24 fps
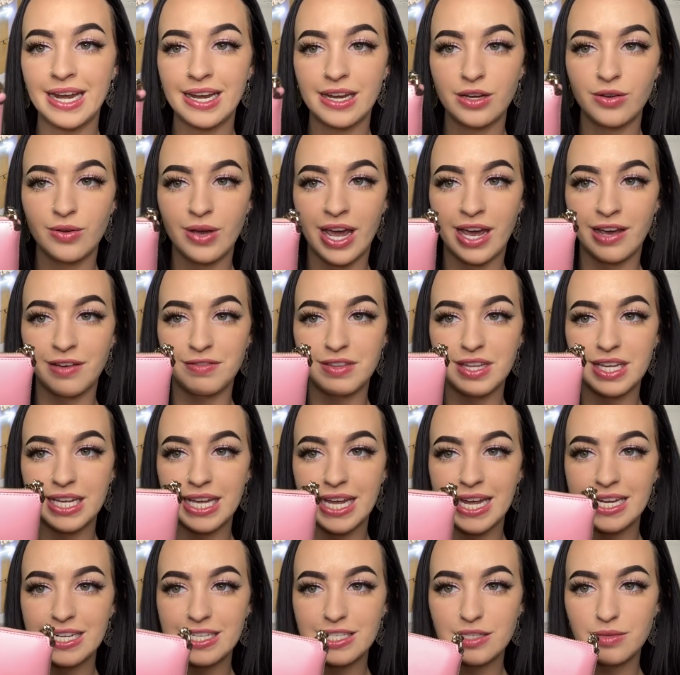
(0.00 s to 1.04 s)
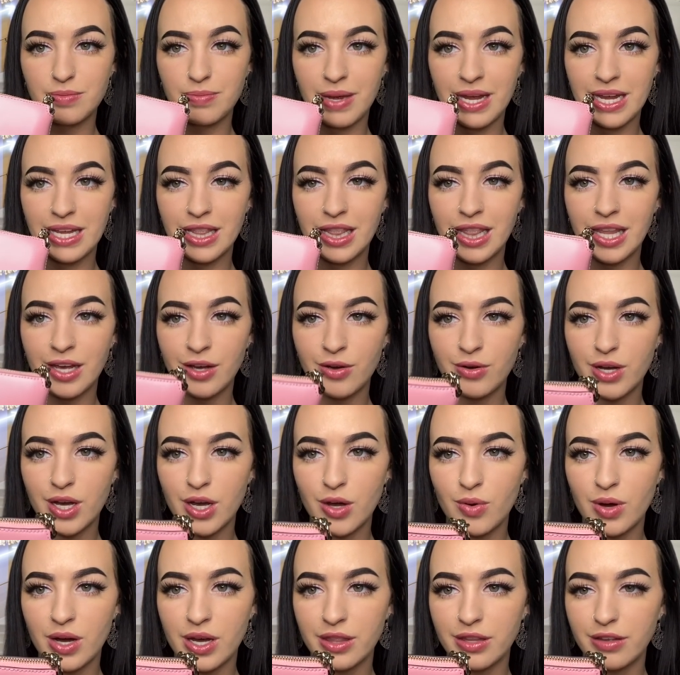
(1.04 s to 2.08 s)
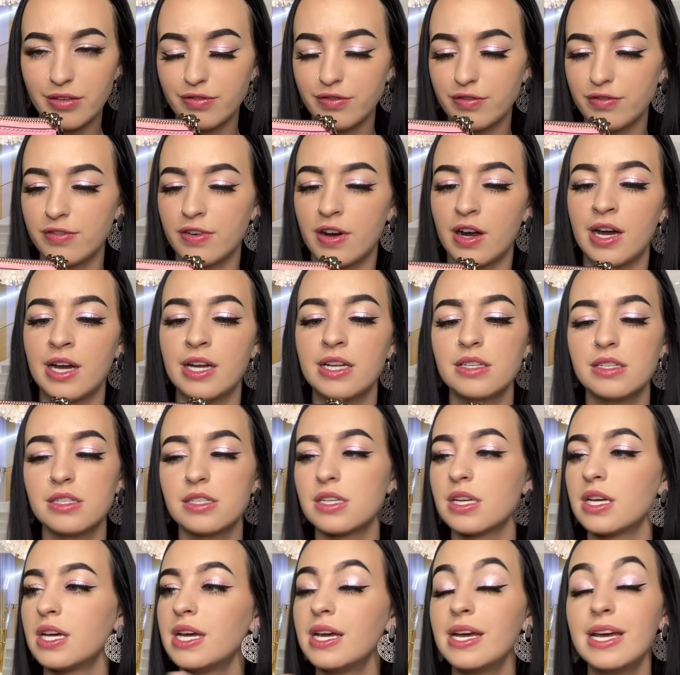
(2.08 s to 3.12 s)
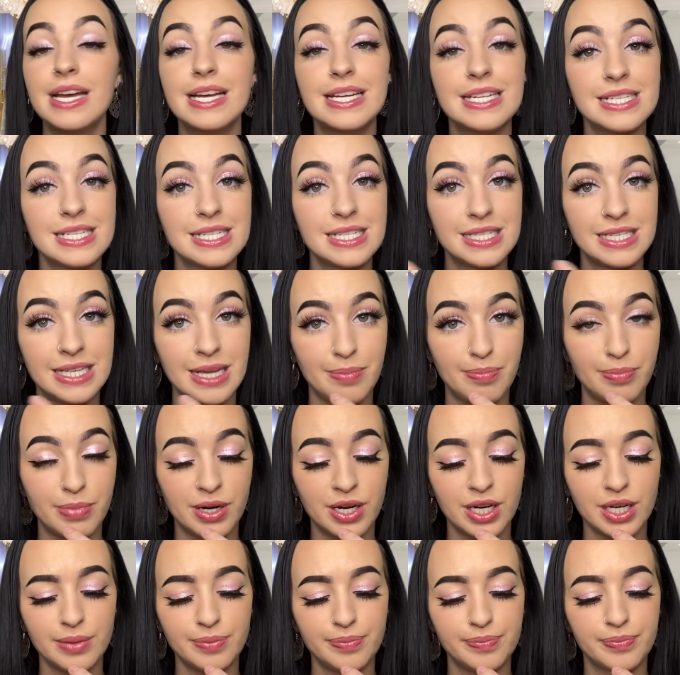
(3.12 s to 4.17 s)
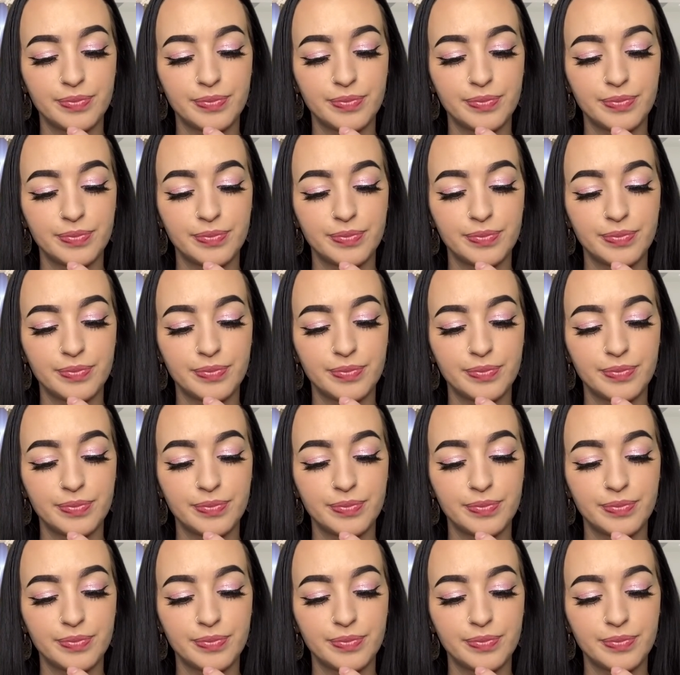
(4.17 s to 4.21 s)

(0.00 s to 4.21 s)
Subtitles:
and you have the Kate Spade logo on the front, zipper,